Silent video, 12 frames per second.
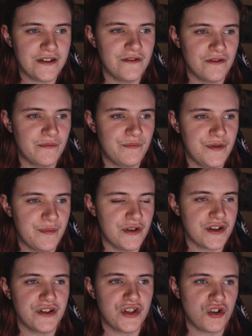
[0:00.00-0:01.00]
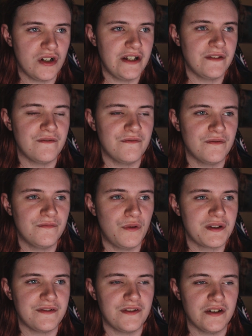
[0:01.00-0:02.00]
that you're the person you're trying to interview,
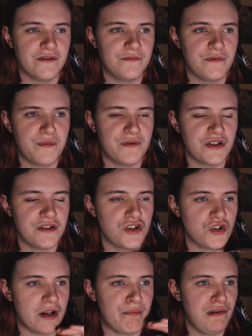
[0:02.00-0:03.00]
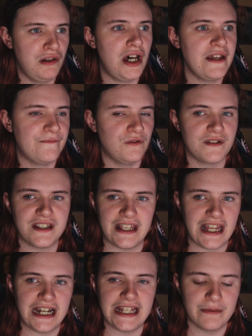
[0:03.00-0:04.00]
what was it, the position you're trying to apply for, say
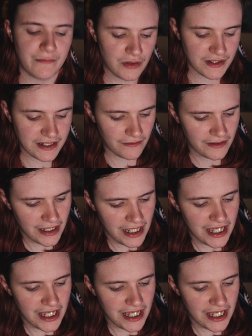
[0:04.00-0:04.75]
you can't get my words out,